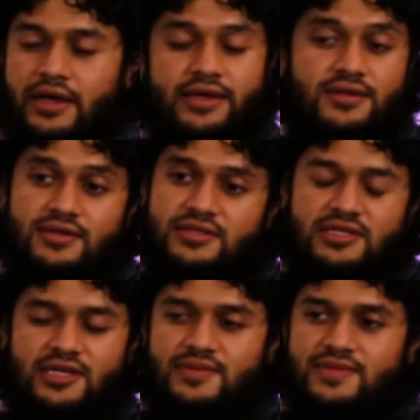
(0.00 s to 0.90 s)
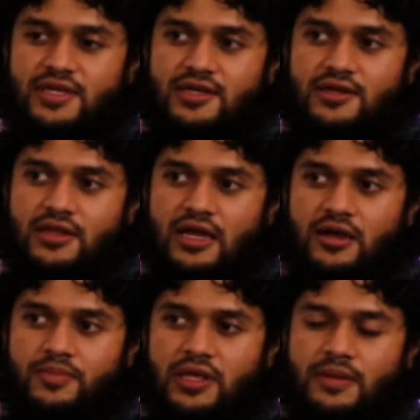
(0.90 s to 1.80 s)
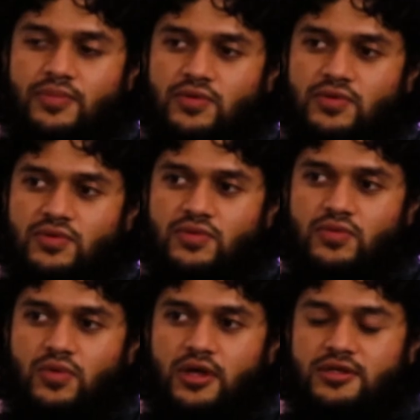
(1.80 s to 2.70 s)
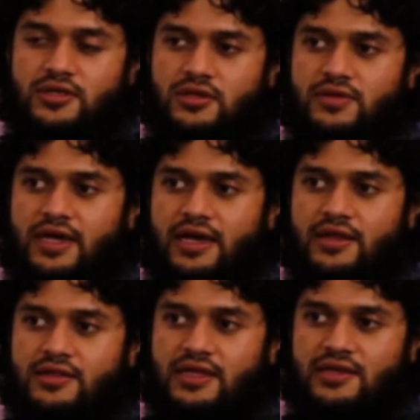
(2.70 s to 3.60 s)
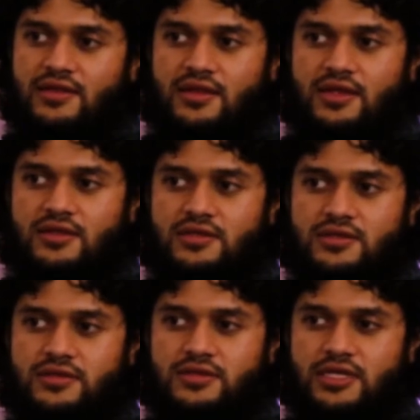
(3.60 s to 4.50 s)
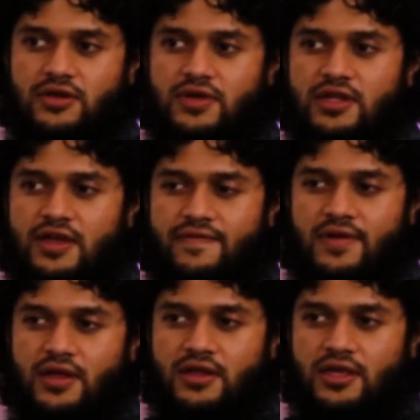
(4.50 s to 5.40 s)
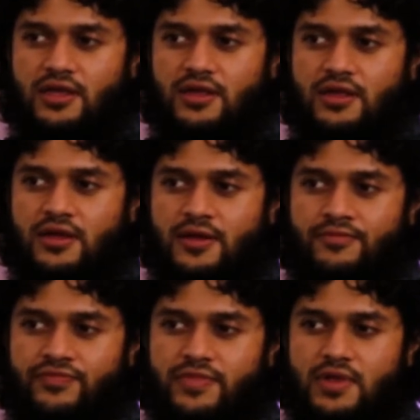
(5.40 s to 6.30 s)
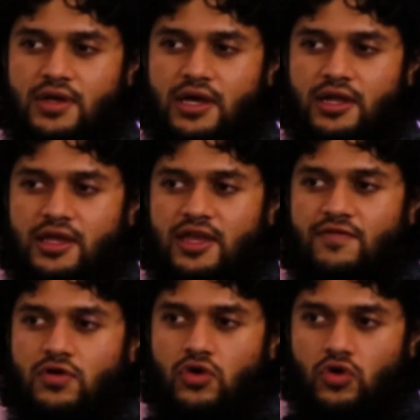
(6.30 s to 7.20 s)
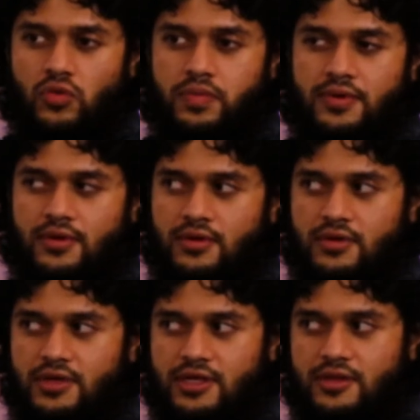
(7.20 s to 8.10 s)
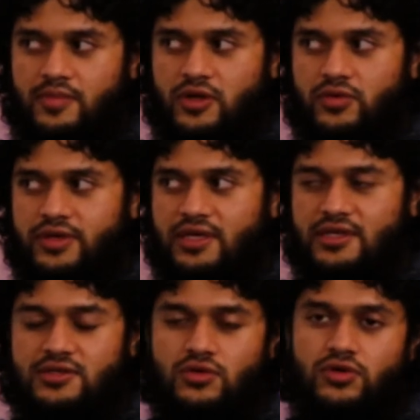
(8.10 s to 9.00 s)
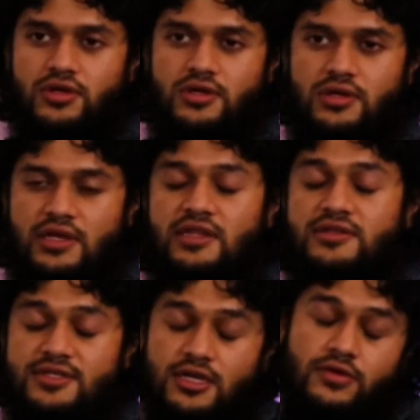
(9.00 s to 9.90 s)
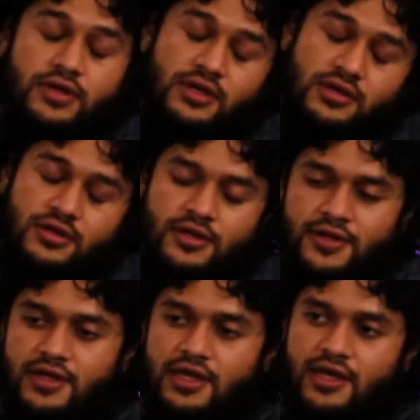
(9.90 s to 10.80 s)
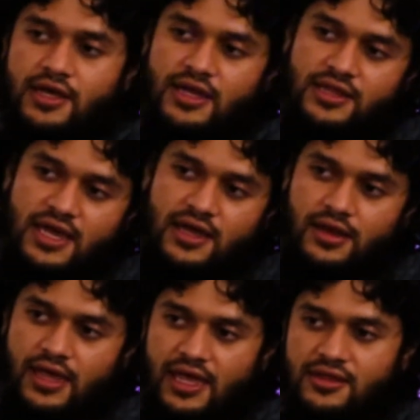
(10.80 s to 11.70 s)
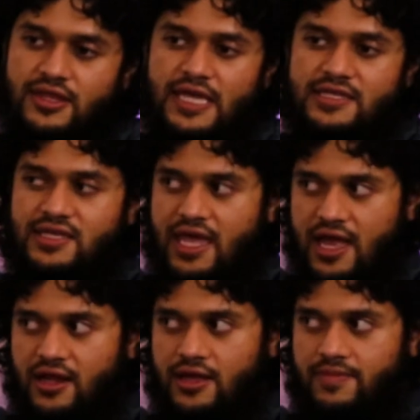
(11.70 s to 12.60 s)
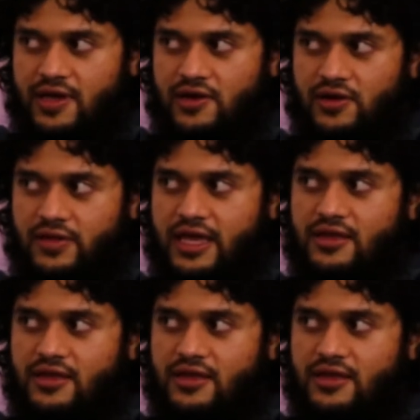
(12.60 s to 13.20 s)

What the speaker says: It seems like a lot of people want to do that. Syria definitely kind of gave hope in the Middle East or in Syria that hey, things can get better. Like